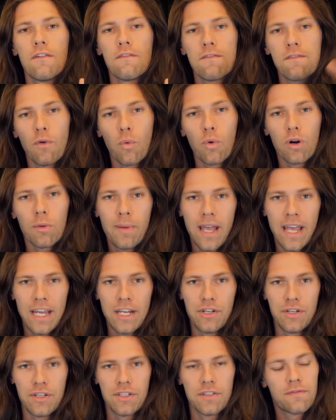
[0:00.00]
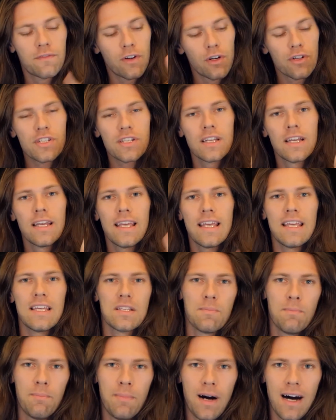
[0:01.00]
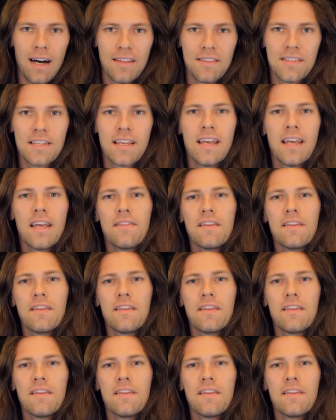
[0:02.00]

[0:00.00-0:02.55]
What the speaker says: 4 pages. First is bots.